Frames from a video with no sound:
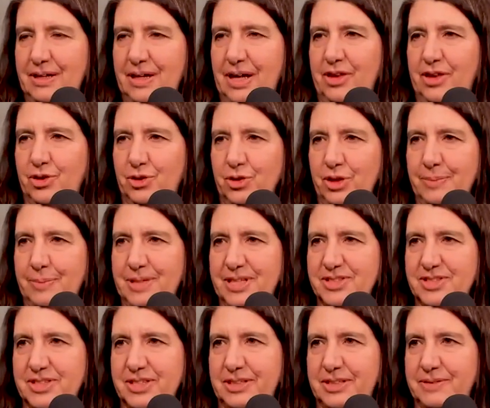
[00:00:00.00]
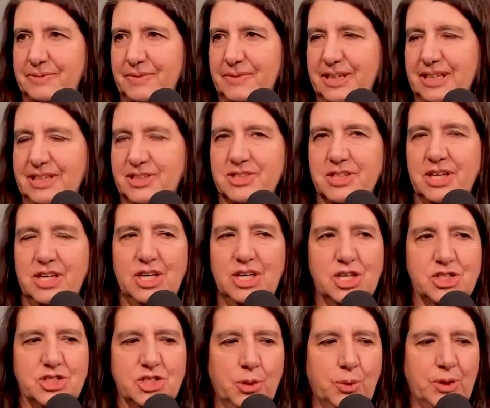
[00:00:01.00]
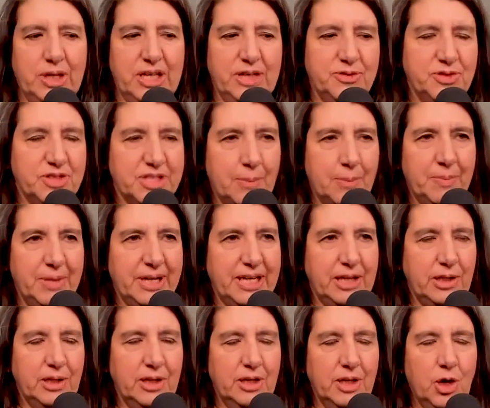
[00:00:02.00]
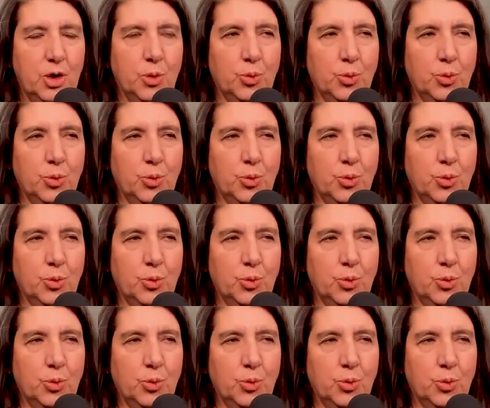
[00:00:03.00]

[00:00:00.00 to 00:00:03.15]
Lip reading: other limits and things. So if somebody